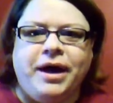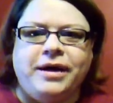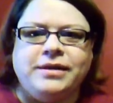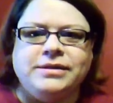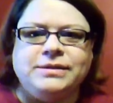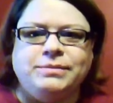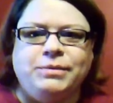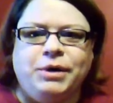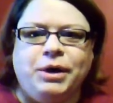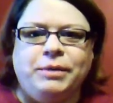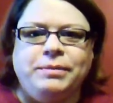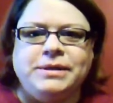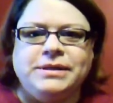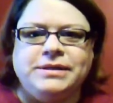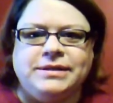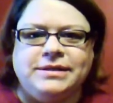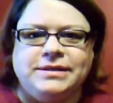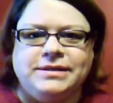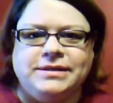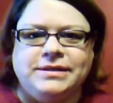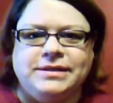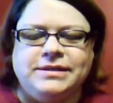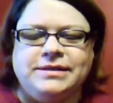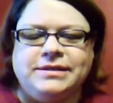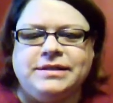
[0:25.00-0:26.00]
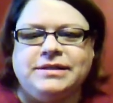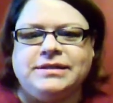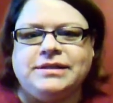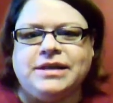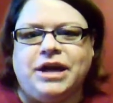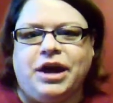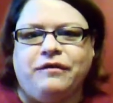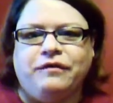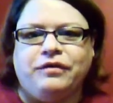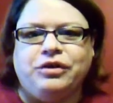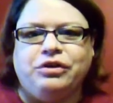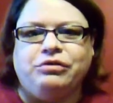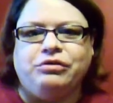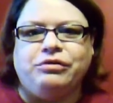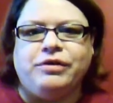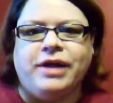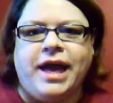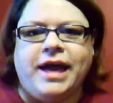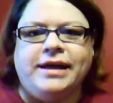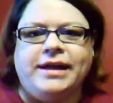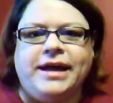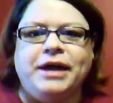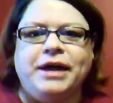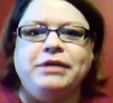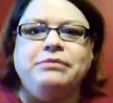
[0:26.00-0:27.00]
small businesses discover,
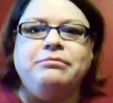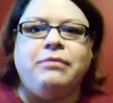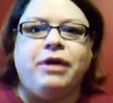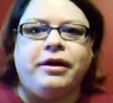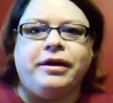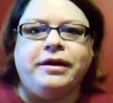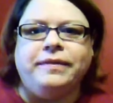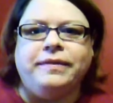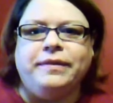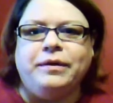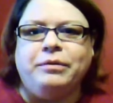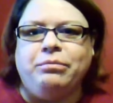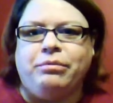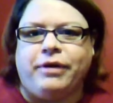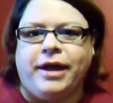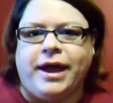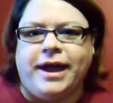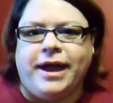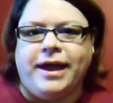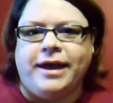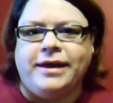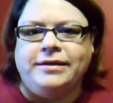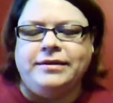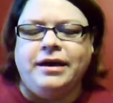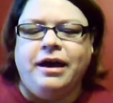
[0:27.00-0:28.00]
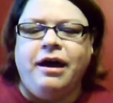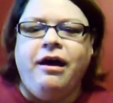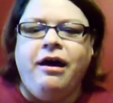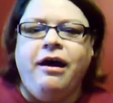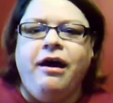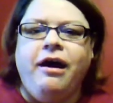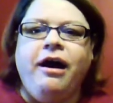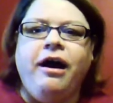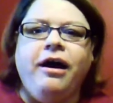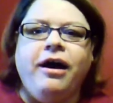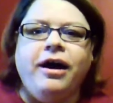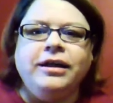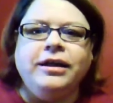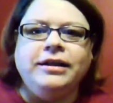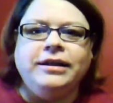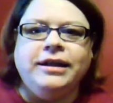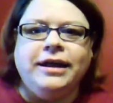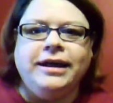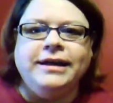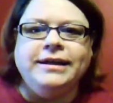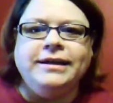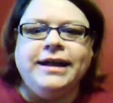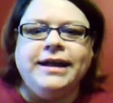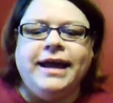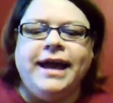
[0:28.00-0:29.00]
create, and market their brand
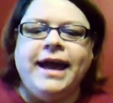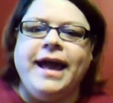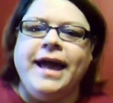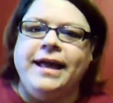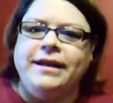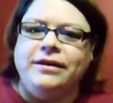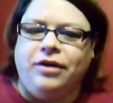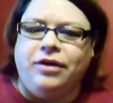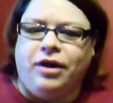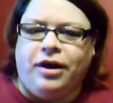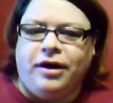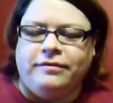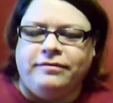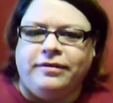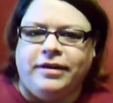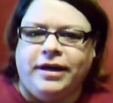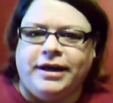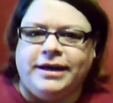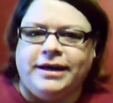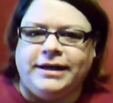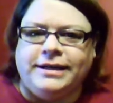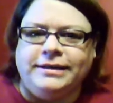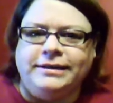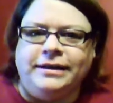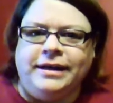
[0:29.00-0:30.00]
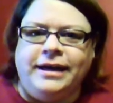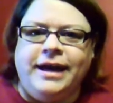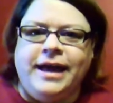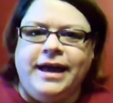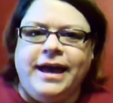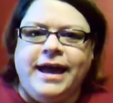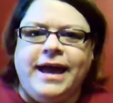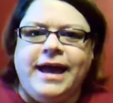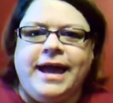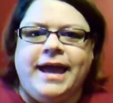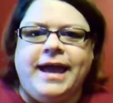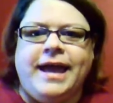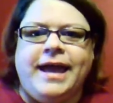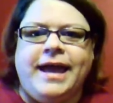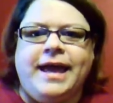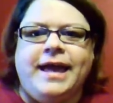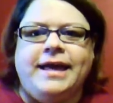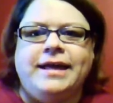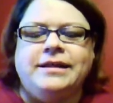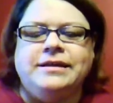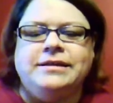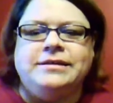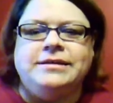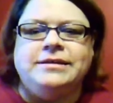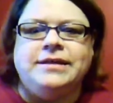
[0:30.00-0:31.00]
online and offline.
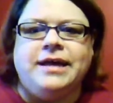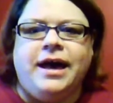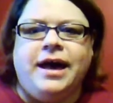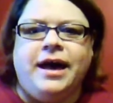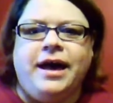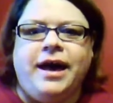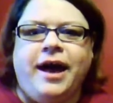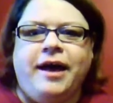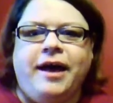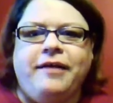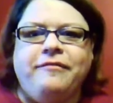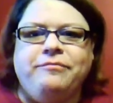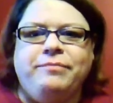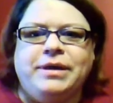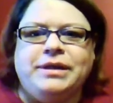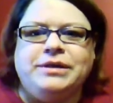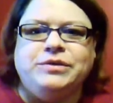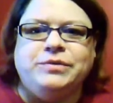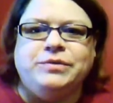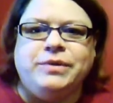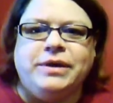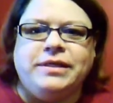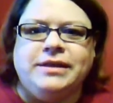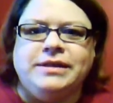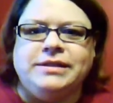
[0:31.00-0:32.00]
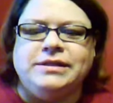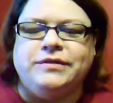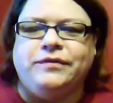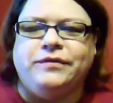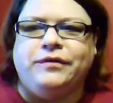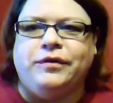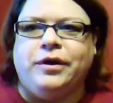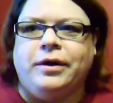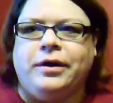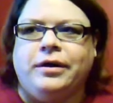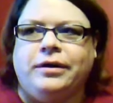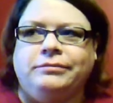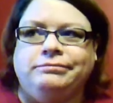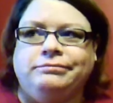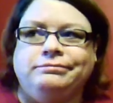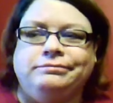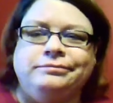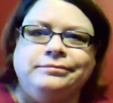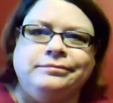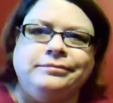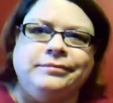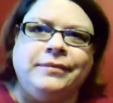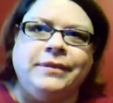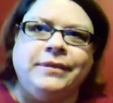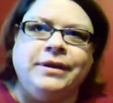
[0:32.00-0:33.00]
And I've been doing this for
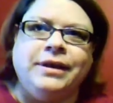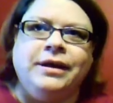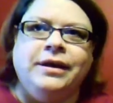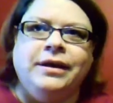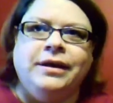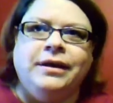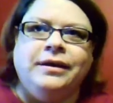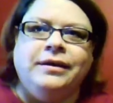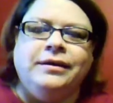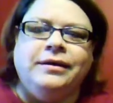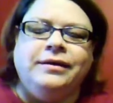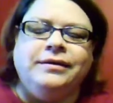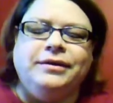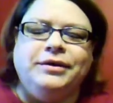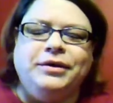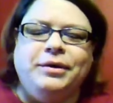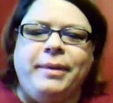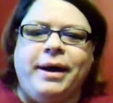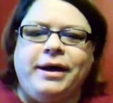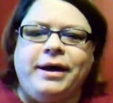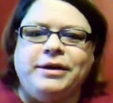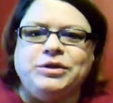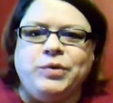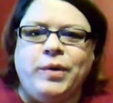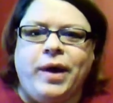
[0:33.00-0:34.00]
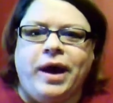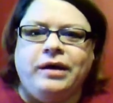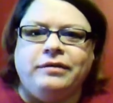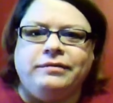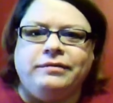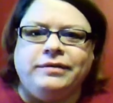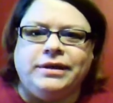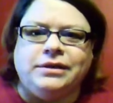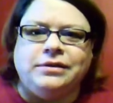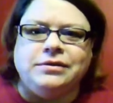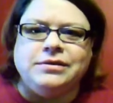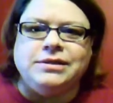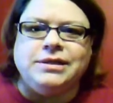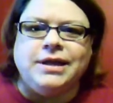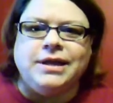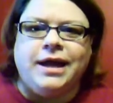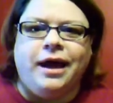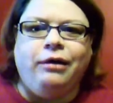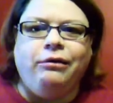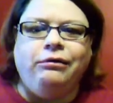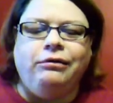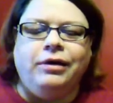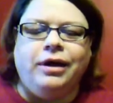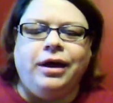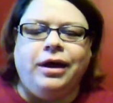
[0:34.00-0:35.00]
about 12 years
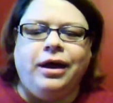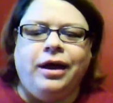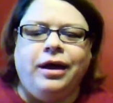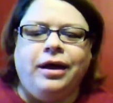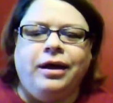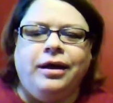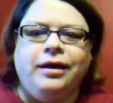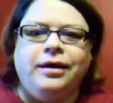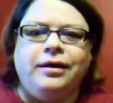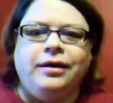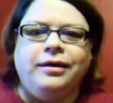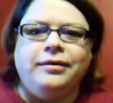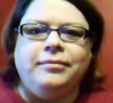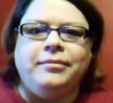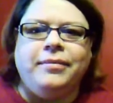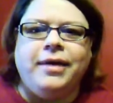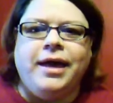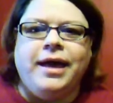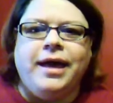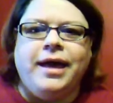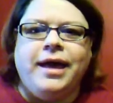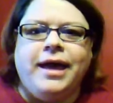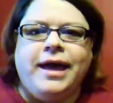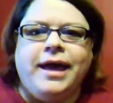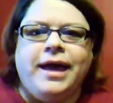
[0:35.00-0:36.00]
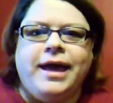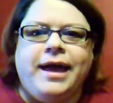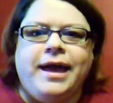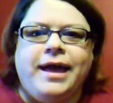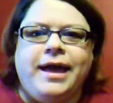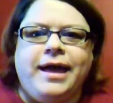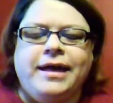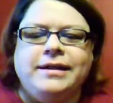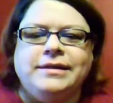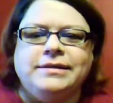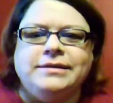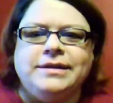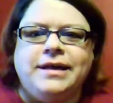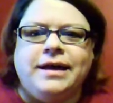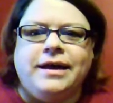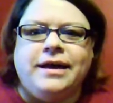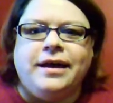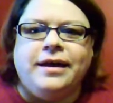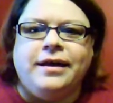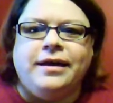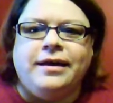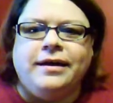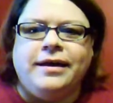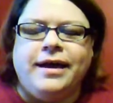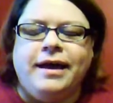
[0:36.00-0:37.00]
now, and
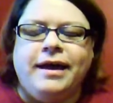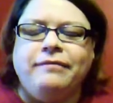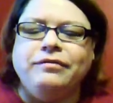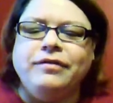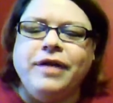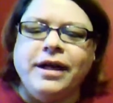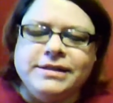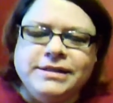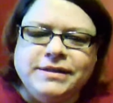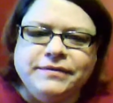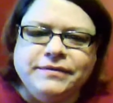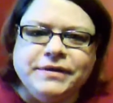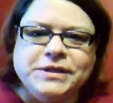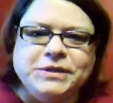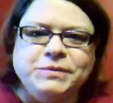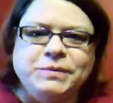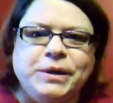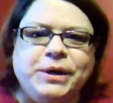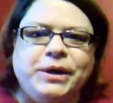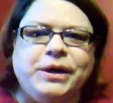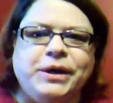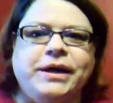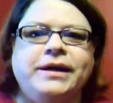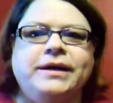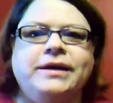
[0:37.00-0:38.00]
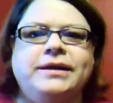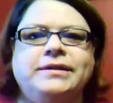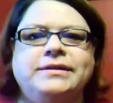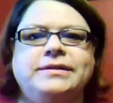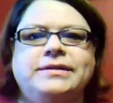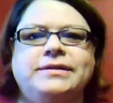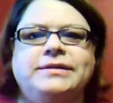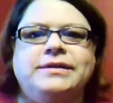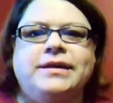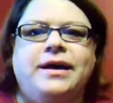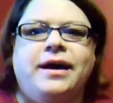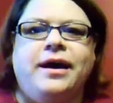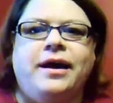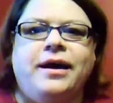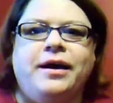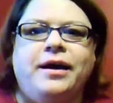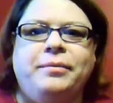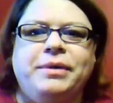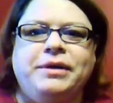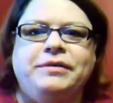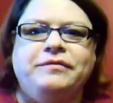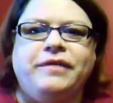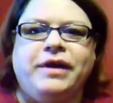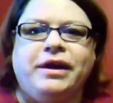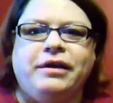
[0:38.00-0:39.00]
have lots of experience
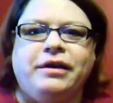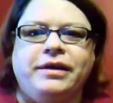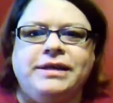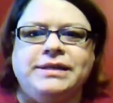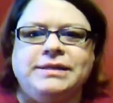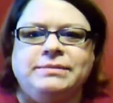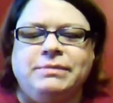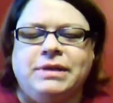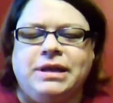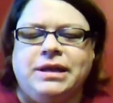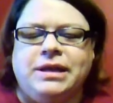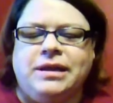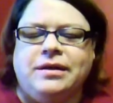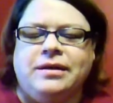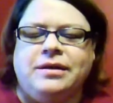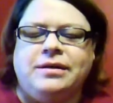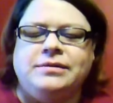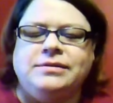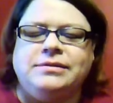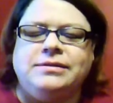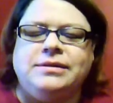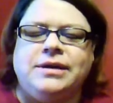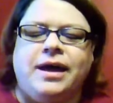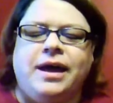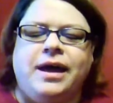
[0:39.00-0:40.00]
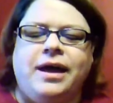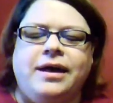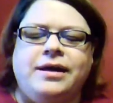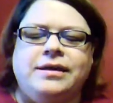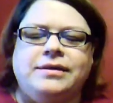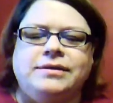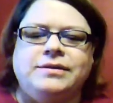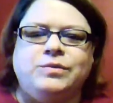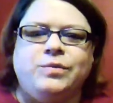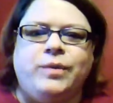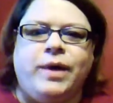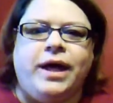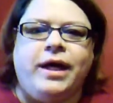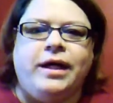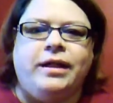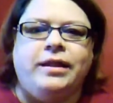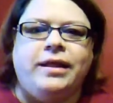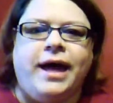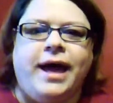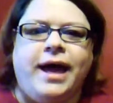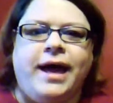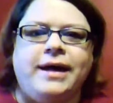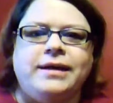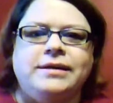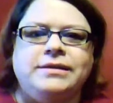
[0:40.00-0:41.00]
in various medias as well
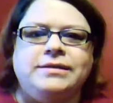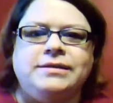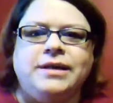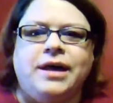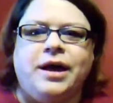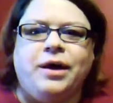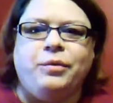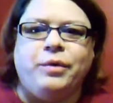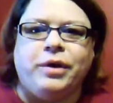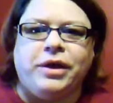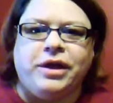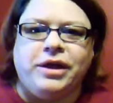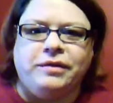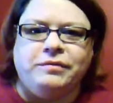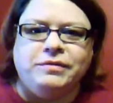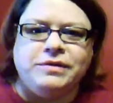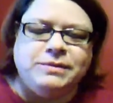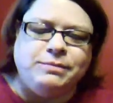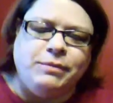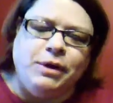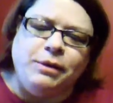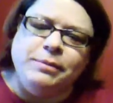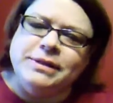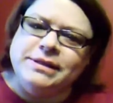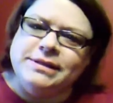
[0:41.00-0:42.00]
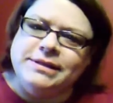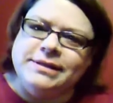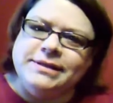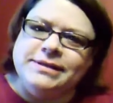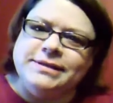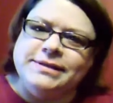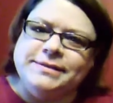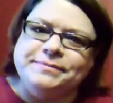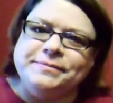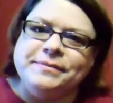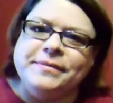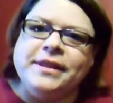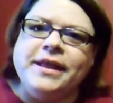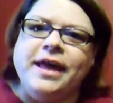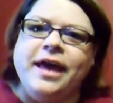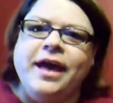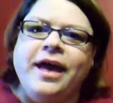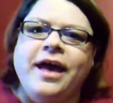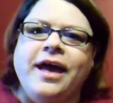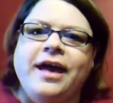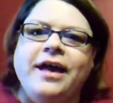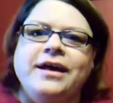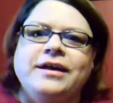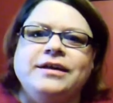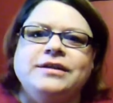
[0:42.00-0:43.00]
as working with small business.
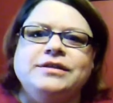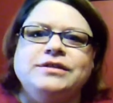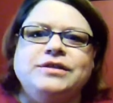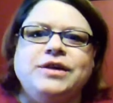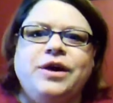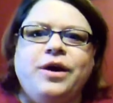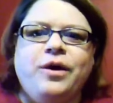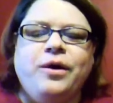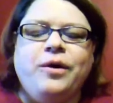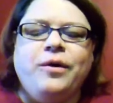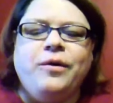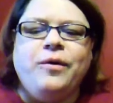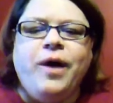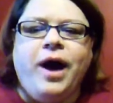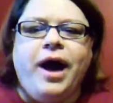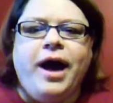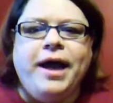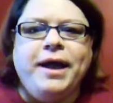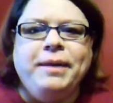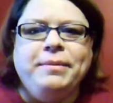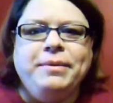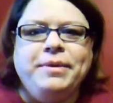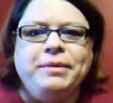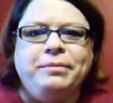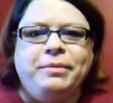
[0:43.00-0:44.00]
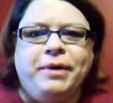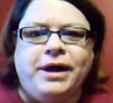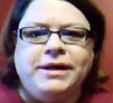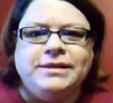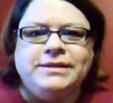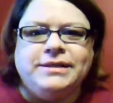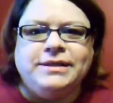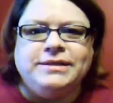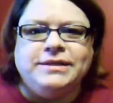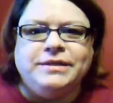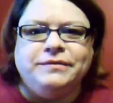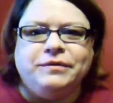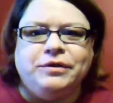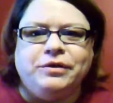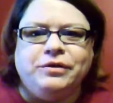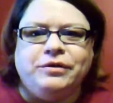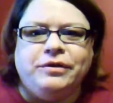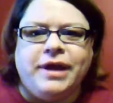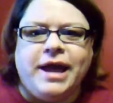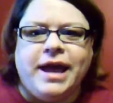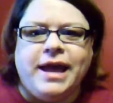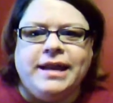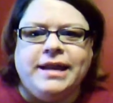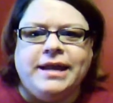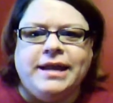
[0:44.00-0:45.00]
So I am in the process of
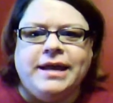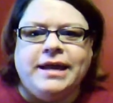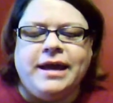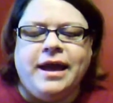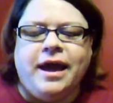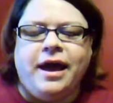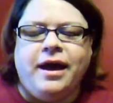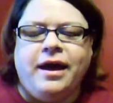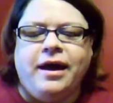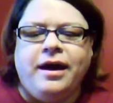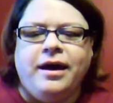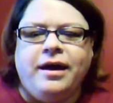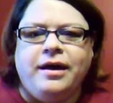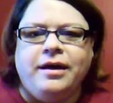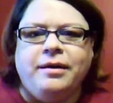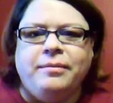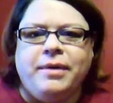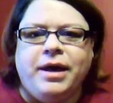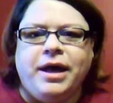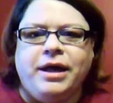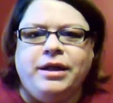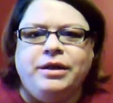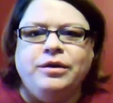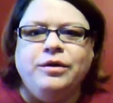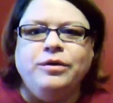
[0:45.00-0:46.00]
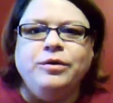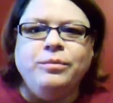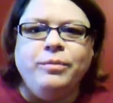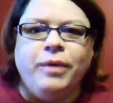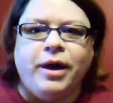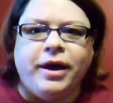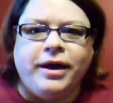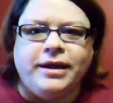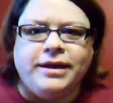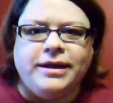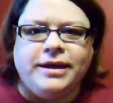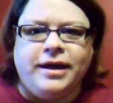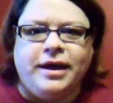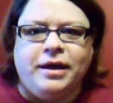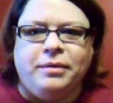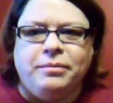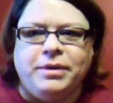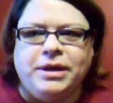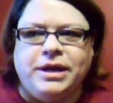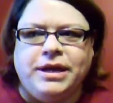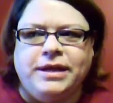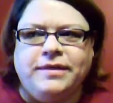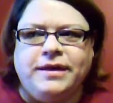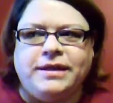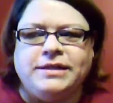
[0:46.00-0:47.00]
creating a new marketing
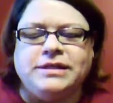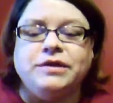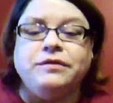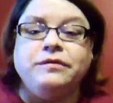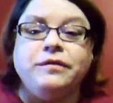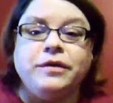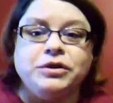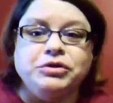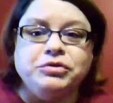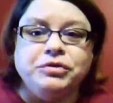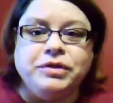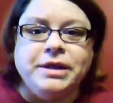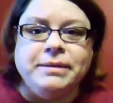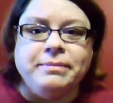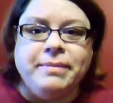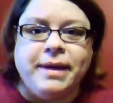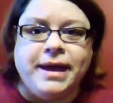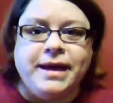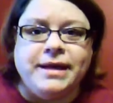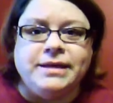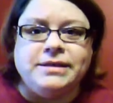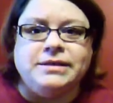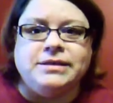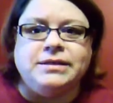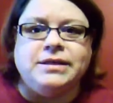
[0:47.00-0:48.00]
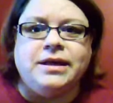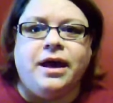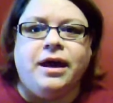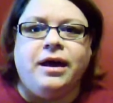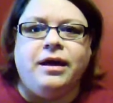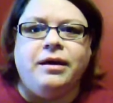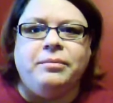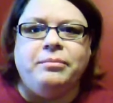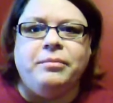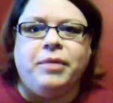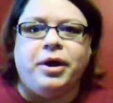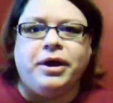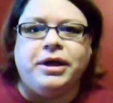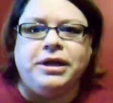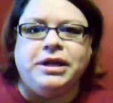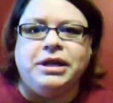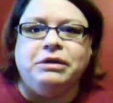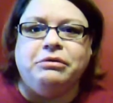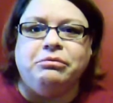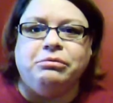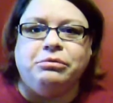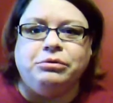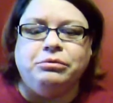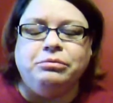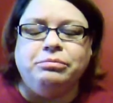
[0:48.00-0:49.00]
company that's a virtually based
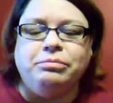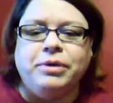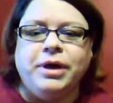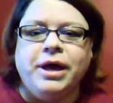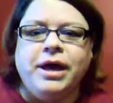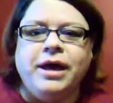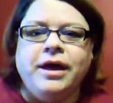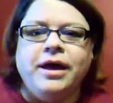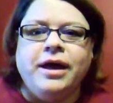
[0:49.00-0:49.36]
marketing group